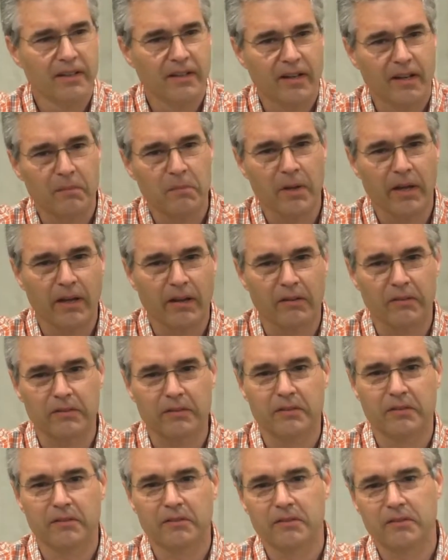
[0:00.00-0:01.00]

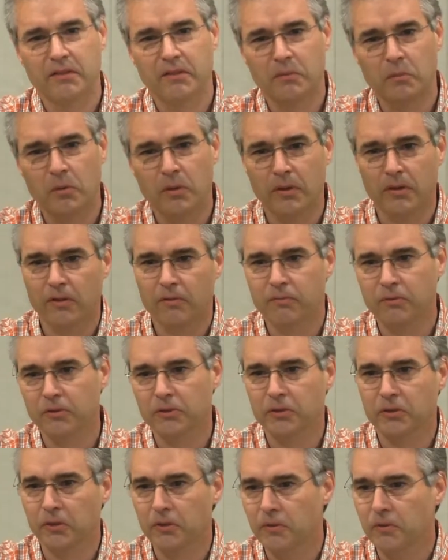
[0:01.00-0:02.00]
about the wonderful
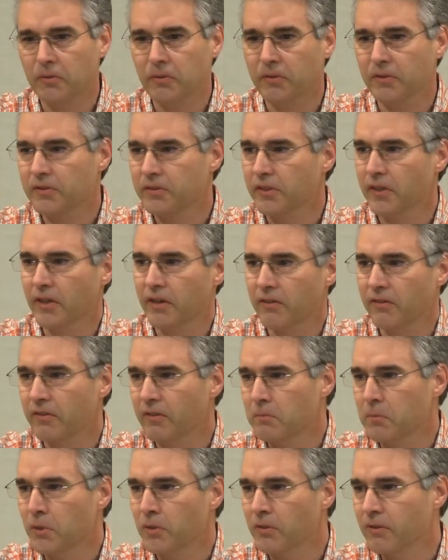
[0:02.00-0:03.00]
truth that's there in the
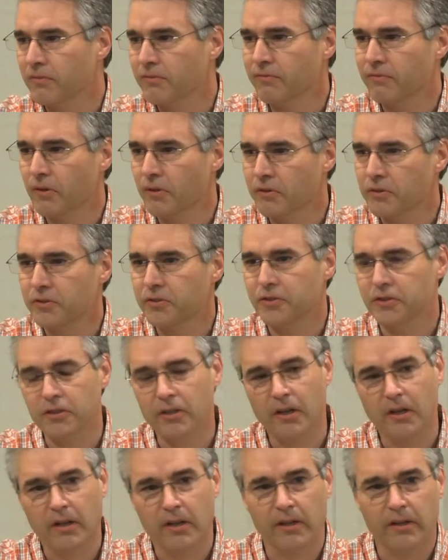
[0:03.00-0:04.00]
book of 1
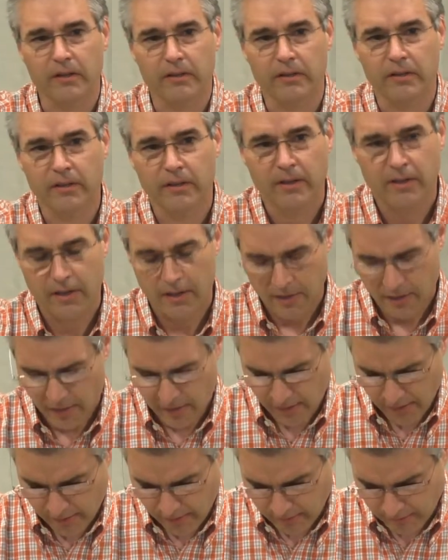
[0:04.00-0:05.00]
John.
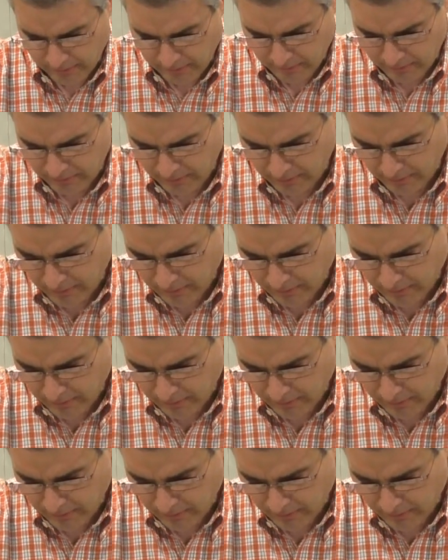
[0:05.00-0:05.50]
And